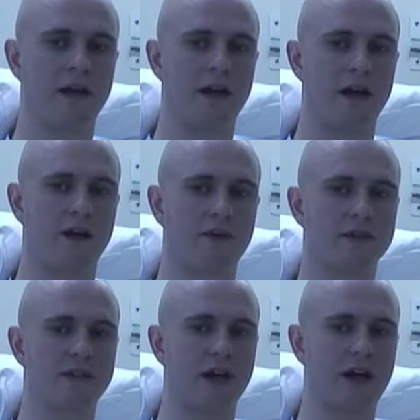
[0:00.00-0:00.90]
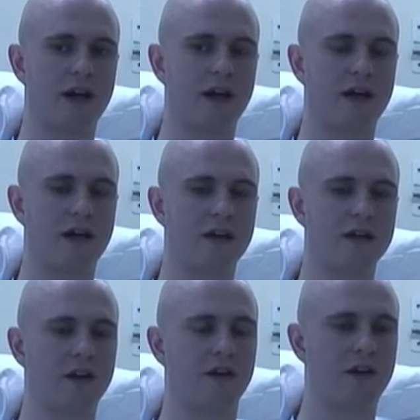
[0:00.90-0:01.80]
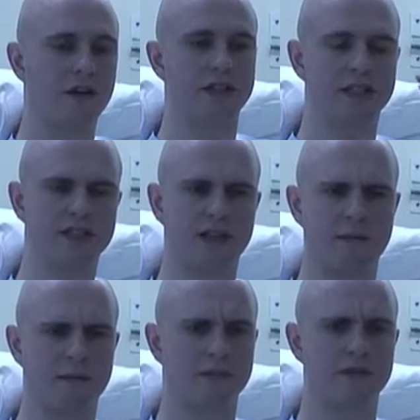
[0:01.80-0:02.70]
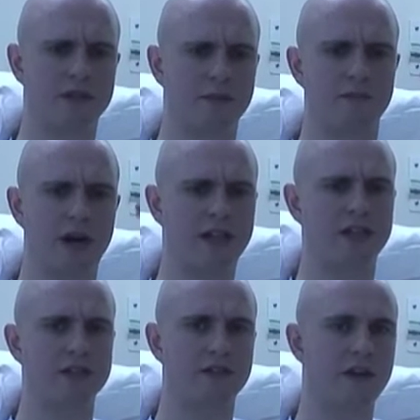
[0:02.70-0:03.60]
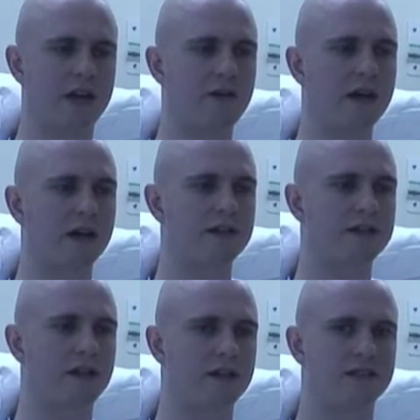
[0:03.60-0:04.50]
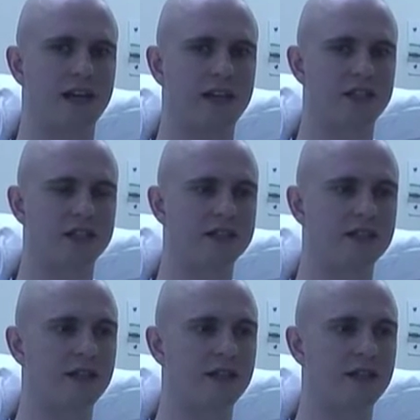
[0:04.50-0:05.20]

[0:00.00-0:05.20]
I was losing some ranges of hearing at stages,